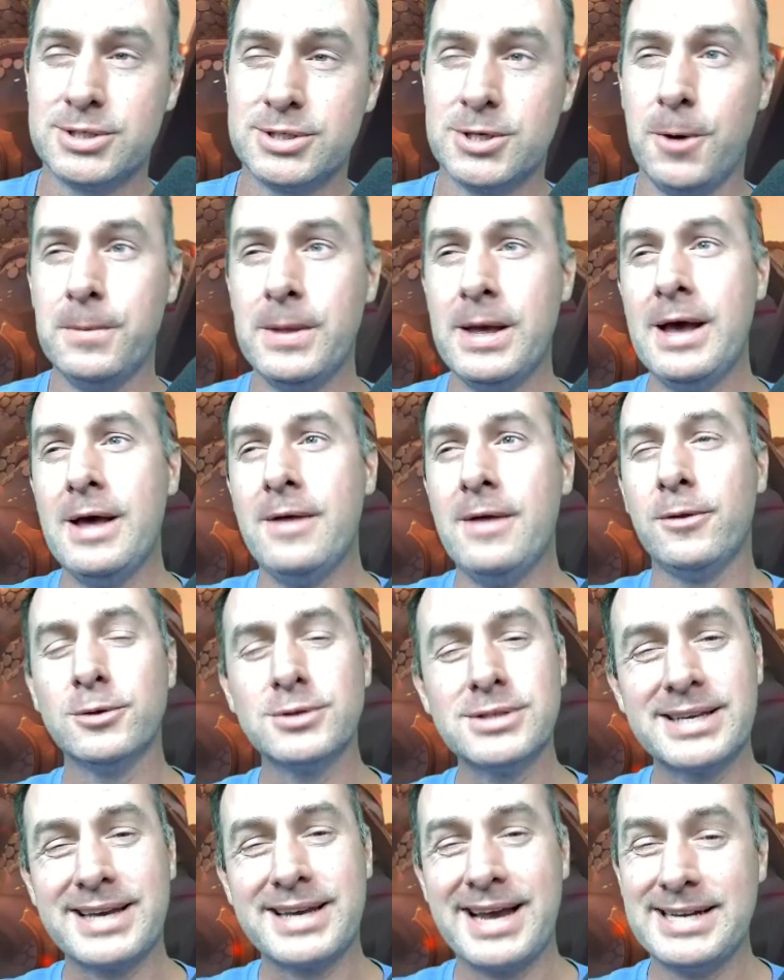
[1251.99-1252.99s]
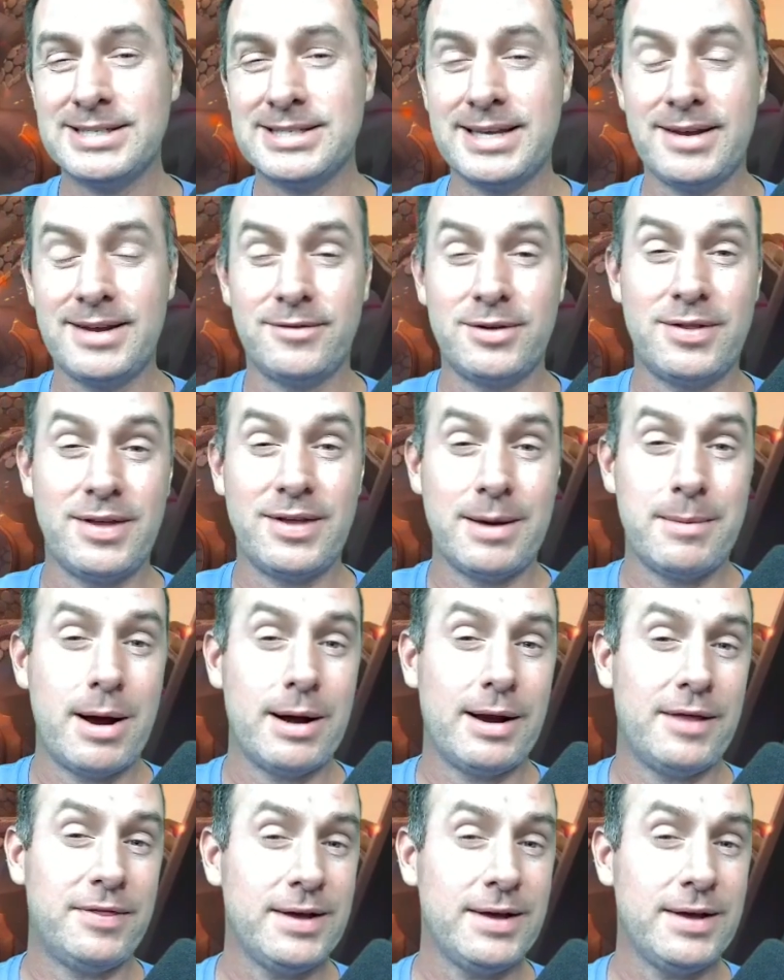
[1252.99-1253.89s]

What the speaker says: So those are the kinds of things you have to think about.